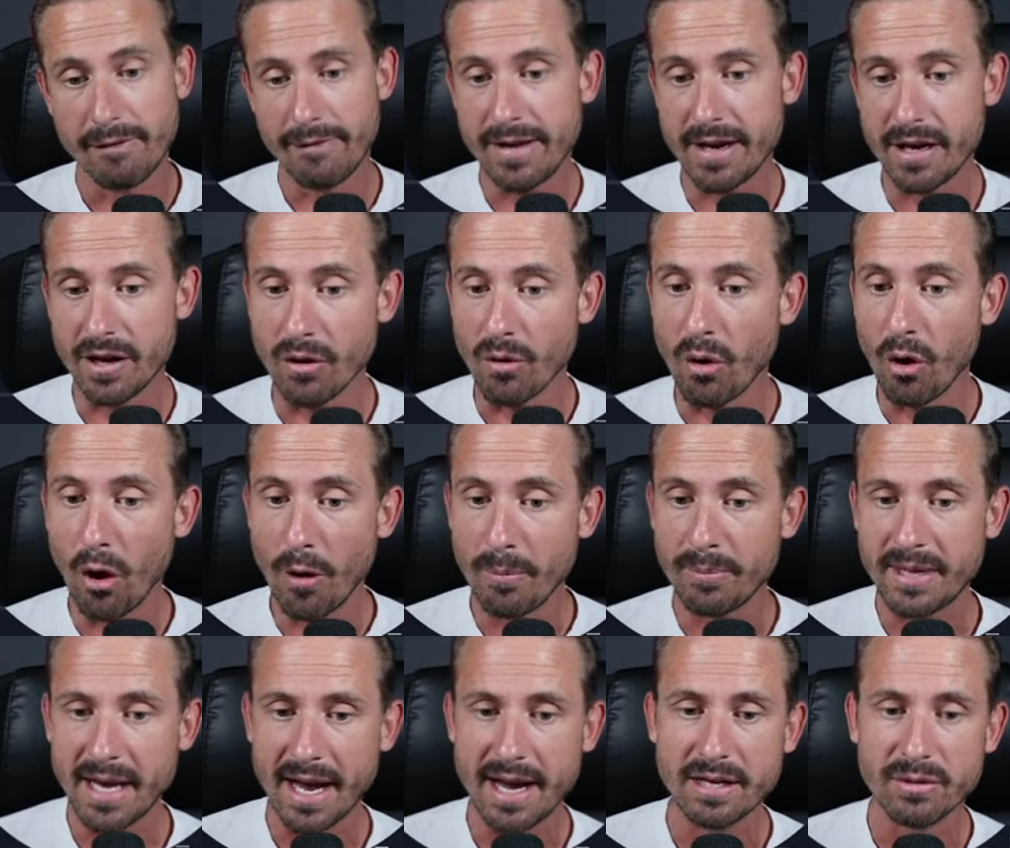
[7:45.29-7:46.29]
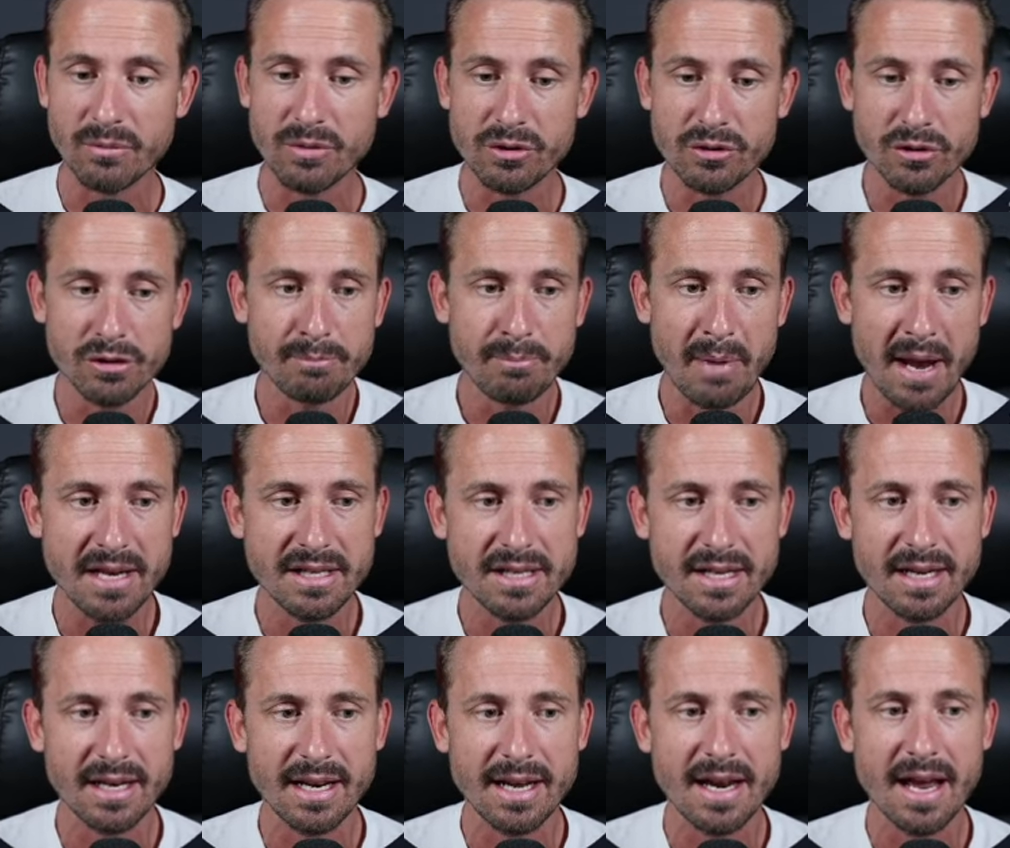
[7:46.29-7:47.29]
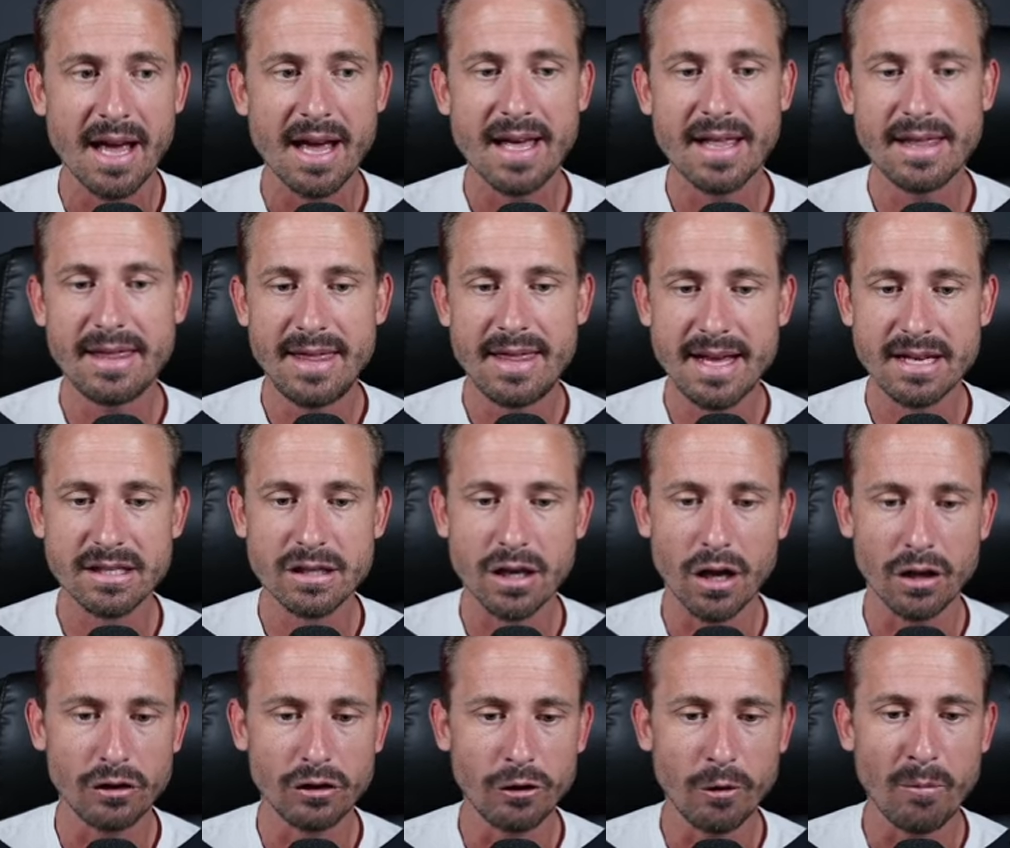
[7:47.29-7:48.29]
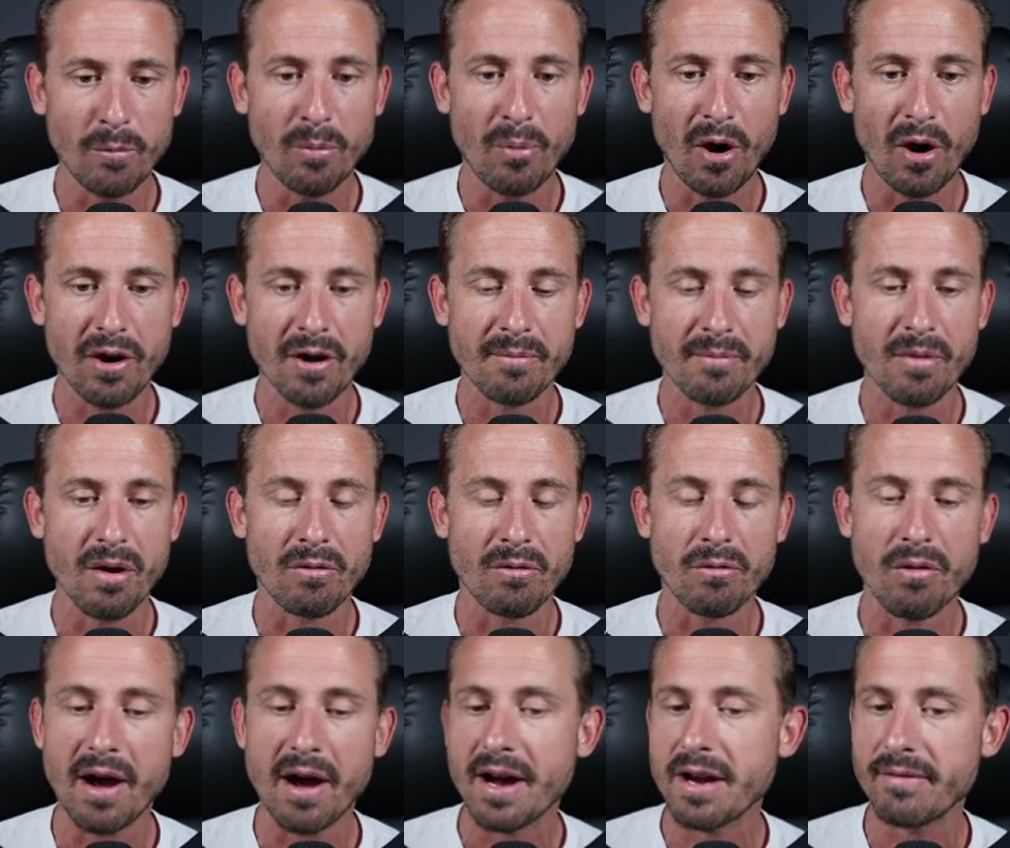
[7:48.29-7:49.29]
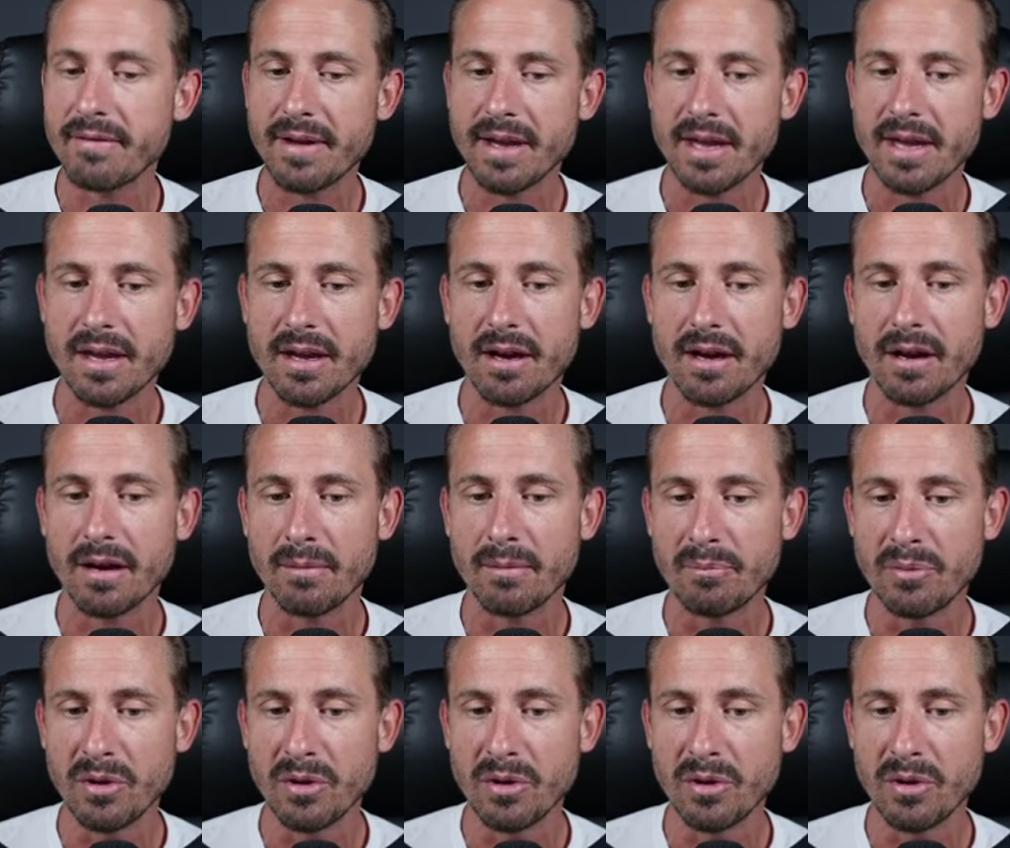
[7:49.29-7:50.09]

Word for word: video update, which was basically this double bottom right over here.